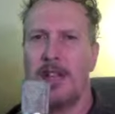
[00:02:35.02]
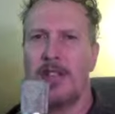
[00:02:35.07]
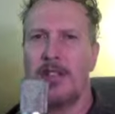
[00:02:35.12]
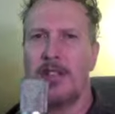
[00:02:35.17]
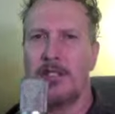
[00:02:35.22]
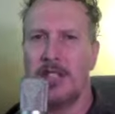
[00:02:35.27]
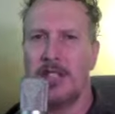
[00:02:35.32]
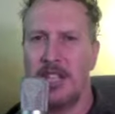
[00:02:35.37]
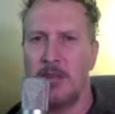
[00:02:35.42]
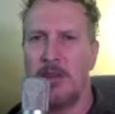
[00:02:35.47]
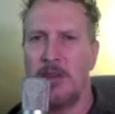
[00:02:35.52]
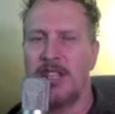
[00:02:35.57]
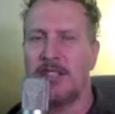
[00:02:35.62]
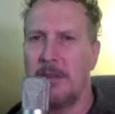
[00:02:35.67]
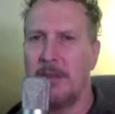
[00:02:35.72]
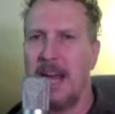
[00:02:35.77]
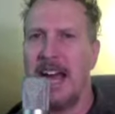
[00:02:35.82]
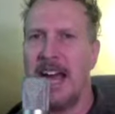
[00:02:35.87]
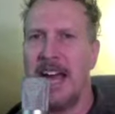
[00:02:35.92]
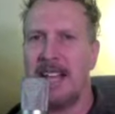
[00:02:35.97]
He went to
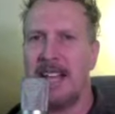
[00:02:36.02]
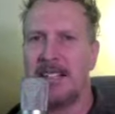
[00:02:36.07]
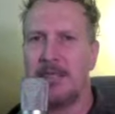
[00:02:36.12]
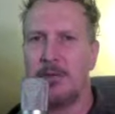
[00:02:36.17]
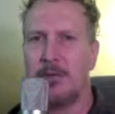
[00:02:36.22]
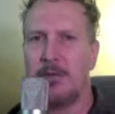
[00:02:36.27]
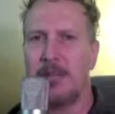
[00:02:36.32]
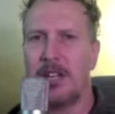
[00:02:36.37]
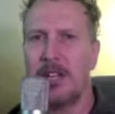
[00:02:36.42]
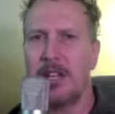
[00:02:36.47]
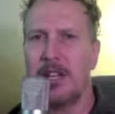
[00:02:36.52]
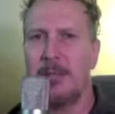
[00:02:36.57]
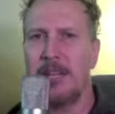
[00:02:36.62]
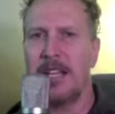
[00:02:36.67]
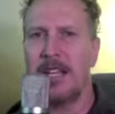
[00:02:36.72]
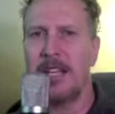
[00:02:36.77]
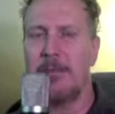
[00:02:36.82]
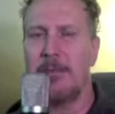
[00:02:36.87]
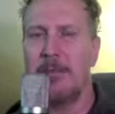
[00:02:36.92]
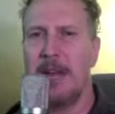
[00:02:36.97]
Mass. We were going to
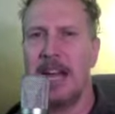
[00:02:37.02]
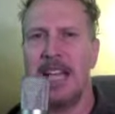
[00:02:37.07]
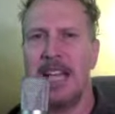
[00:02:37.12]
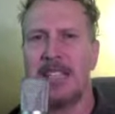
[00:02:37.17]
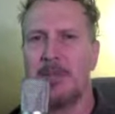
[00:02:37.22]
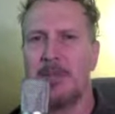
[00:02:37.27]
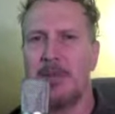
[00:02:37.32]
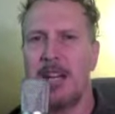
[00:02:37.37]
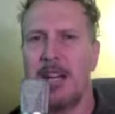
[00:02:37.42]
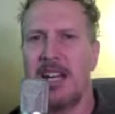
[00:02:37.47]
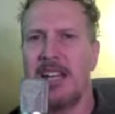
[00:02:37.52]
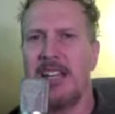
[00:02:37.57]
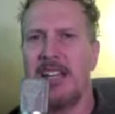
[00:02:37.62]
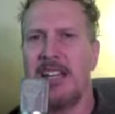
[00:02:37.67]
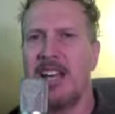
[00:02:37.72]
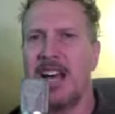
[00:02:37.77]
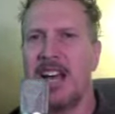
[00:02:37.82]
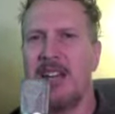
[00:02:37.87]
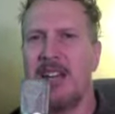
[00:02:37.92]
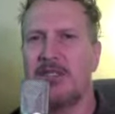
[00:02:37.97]
meet at Mass, but
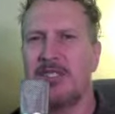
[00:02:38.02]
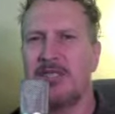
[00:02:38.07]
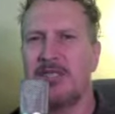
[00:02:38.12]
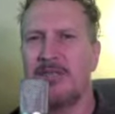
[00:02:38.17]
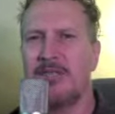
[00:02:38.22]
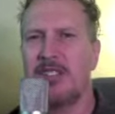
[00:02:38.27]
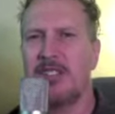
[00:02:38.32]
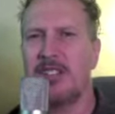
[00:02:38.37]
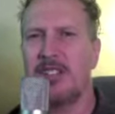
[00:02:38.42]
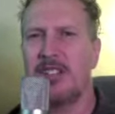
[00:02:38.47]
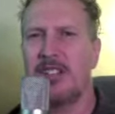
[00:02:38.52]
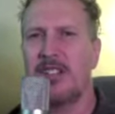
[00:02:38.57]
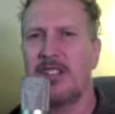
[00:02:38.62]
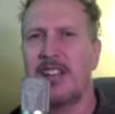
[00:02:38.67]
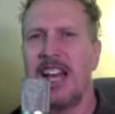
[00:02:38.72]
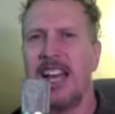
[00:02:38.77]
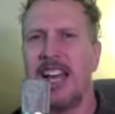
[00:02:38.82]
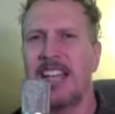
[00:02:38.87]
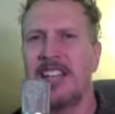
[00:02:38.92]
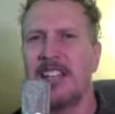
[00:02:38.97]
I wasn't feeling good.
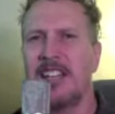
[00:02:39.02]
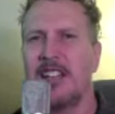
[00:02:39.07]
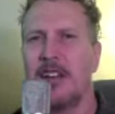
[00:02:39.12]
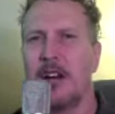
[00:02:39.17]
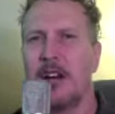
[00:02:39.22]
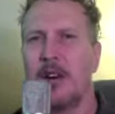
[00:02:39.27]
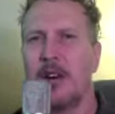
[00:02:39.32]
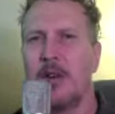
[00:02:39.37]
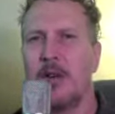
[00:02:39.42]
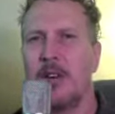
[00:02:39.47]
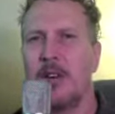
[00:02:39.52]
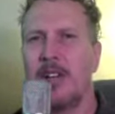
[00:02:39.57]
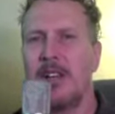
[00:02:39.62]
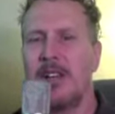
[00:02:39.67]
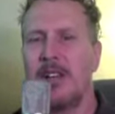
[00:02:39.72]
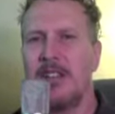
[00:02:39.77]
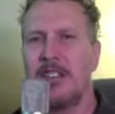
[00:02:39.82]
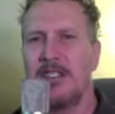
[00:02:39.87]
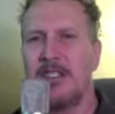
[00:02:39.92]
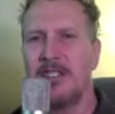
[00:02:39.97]
I didn't go.
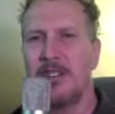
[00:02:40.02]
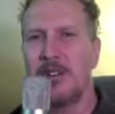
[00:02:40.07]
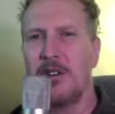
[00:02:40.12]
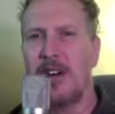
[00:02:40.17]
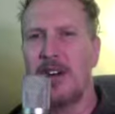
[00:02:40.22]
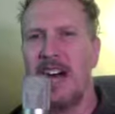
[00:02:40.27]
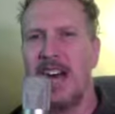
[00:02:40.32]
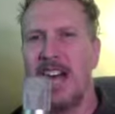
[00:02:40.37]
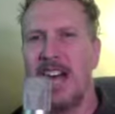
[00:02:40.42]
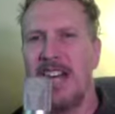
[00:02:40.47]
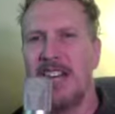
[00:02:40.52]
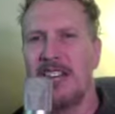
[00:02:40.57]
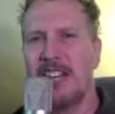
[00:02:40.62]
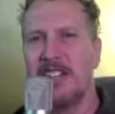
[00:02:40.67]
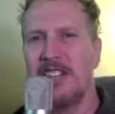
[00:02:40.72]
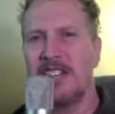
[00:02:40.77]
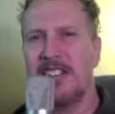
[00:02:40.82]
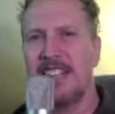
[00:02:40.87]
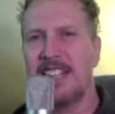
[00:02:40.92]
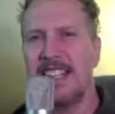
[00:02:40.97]
So I
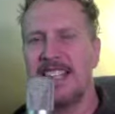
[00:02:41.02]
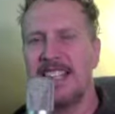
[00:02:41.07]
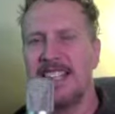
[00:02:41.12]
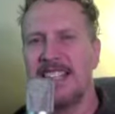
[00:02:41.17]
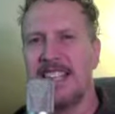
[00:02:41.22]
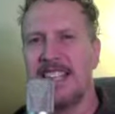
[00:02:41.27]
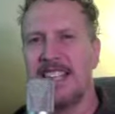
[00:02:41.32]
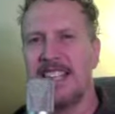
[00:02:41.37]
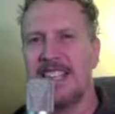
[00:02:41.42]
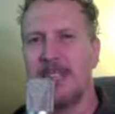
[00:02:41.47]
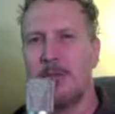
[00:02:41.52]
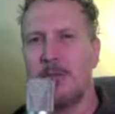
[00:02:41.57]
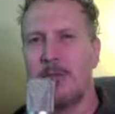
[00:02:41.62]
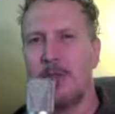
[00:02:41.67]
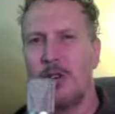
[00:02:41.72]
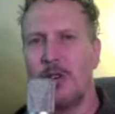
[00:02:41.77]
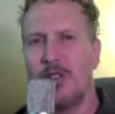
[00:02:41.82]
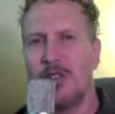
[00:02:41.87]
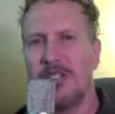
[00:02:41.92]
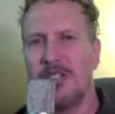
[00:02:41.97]
understand that that's a
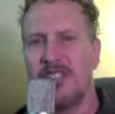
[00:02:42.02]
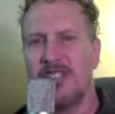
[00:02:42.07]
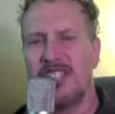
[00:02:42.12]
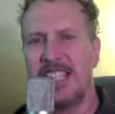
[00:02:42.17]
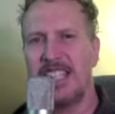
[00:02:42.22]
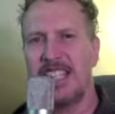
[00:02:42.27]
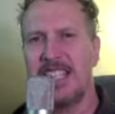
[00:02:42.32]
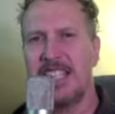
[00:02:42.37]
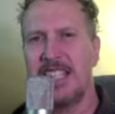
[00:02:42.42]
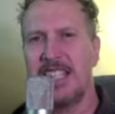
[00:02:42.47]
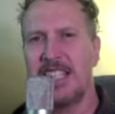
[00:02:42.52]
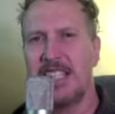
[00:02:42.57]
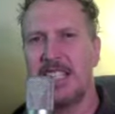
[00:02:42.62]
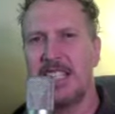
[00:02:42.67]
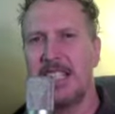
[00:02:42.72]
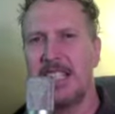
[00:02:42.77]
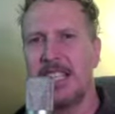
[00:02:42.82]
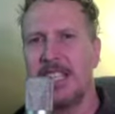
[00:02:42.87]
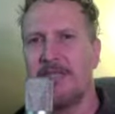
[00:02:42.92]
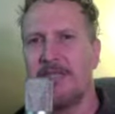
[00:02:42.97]
mortal sin
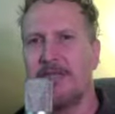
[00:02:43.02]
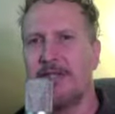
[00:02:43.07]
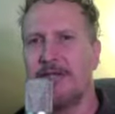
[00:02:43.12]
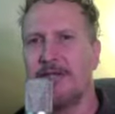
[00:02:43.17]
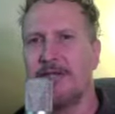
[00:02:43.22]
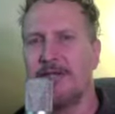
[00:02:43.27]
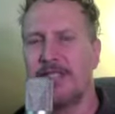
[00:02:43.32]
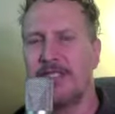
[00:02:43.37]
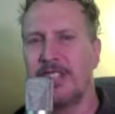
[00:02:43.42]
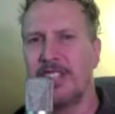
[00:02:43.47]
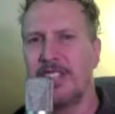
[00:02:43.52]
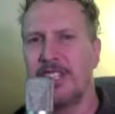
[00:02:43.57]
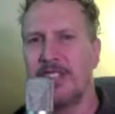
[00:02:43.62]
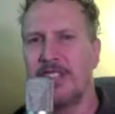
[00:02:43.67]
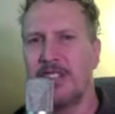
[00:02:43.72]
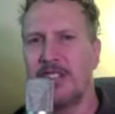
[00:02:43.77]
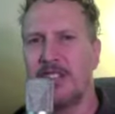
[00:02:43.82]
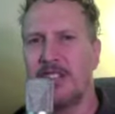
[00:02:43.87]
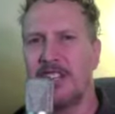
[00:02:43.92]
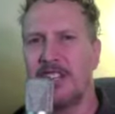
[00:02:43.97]
if you're feeling
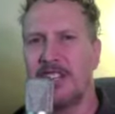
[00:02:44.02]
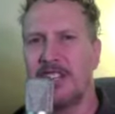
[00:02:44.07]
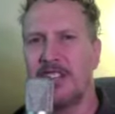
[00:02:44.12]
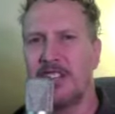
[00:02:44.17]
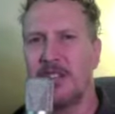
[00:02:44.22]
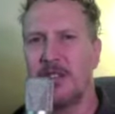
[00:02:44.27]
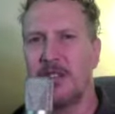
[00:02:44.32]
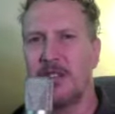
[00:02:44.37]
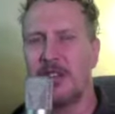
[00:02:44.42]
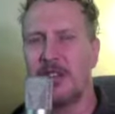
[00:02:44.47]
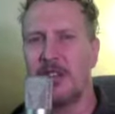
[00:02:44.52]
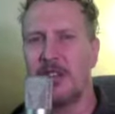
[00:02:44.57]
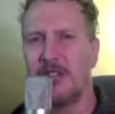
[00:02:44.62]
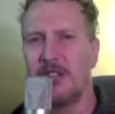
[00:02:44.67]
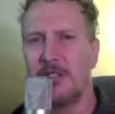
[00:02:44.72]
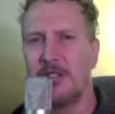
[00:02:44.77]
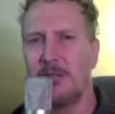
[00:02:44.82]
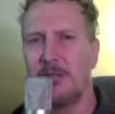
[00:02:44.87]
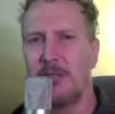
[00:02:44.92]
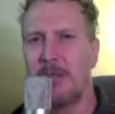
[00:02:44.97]
good and don't go.
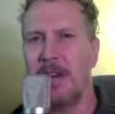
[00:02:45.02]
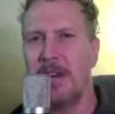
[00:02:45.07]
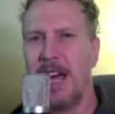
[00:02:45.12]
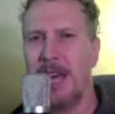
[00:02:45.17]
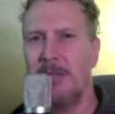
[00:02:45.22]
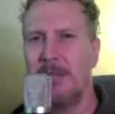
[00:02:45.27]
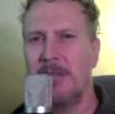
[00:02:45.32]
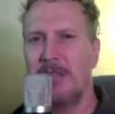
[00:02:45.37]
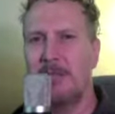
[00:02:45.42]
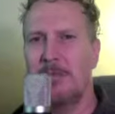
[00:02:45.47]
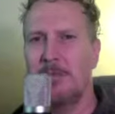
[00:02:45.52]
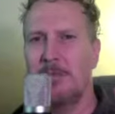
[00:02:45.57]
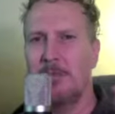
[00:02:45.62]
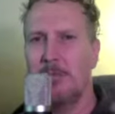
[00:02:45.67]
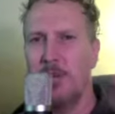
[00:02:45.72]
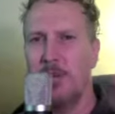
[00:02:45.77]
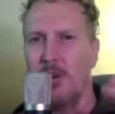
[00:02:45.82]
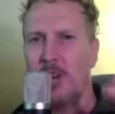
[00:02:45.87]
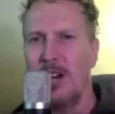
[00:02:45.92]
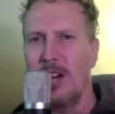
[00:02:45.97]
So I mean
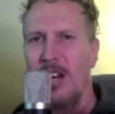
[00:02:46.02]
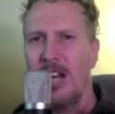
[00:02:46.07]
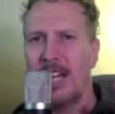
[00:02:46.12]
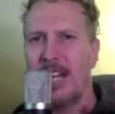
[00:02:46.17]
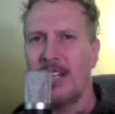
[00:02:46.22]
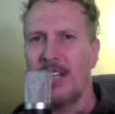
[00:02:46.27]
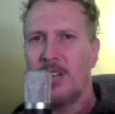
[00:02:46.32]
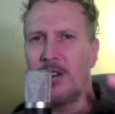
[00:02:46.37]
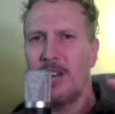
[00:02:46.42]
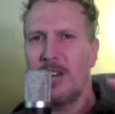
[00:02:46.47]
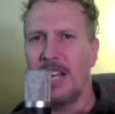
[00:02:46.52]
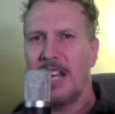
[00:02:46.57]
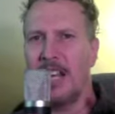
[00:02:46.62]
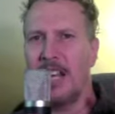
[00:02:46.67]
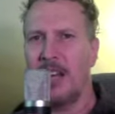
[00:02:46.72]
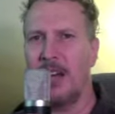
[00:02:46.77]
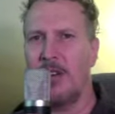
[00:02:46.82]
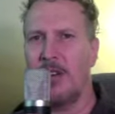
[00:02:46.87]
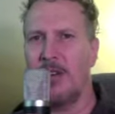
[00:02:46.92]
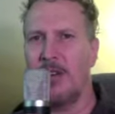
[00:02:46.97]
borderline go to
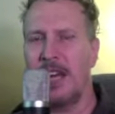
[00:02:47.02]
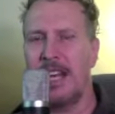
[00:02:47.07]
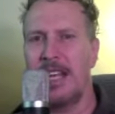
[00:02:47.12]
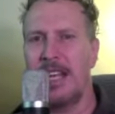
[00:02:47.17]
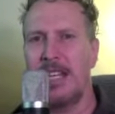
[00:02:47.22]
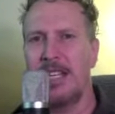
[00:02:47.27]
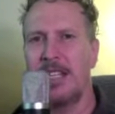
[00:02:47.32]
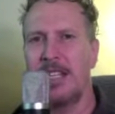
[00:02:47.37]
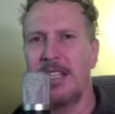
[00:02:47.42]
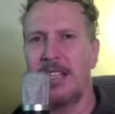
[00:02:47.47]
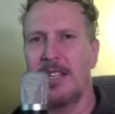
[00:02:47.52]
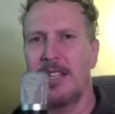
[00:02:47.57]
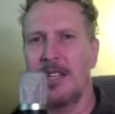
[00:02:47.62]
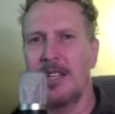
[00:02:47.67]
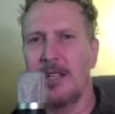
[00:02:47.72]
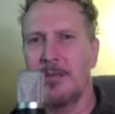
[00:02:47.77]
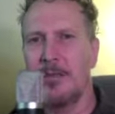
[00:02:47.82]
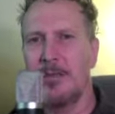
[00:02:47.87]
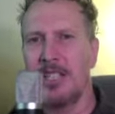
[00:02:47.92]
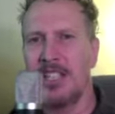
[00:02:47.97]
hell already,
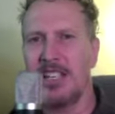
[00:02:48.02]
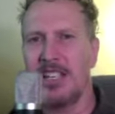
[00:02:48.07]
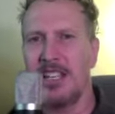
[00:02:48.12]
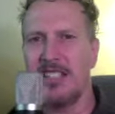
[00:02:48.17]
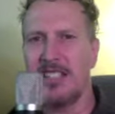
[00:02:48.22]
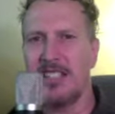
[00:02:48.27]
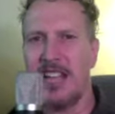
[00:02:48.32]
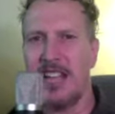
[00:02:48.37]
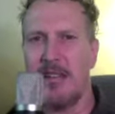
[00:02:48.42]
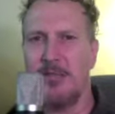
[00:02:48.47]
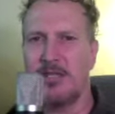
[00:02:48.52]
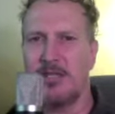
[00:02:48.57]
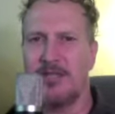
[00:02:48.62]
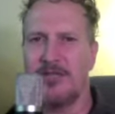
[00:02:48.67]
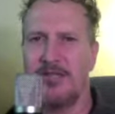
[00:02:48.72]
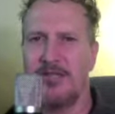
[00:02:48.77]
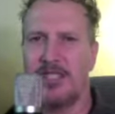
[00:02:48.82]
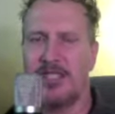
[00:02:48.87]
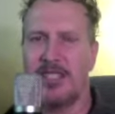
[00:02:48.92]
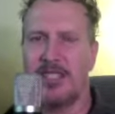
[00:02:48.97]
because I was
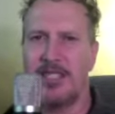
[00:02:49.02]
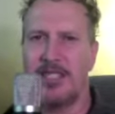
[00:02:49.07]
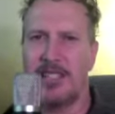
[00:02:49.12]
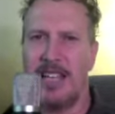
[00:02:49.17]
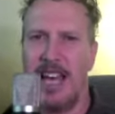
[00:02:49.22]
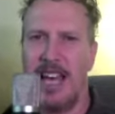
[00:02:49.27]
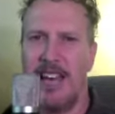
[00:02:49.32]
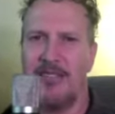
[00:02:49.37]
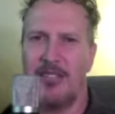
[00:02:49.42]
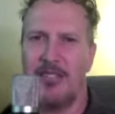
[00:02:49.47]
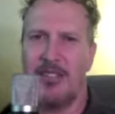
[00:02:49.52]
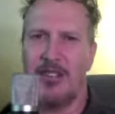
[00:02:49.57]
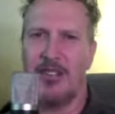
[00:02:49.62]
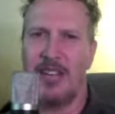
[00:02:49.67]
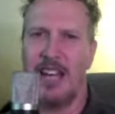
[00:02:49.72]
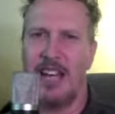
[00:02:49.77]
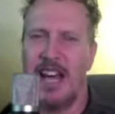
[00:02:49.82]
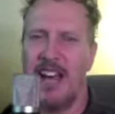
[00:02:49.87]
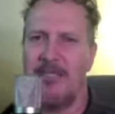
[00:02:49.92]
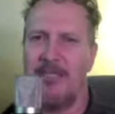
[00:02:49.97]
feeling half
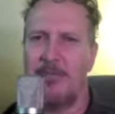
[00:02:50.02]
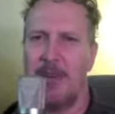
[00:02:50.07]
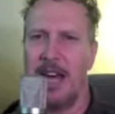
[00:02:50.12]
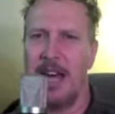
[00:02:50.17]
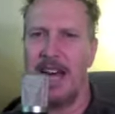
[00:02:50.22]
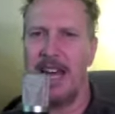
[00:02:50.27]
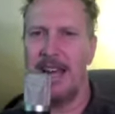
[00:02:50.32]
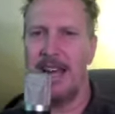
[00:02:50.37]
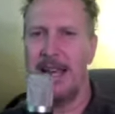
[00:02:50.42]
good, half bad.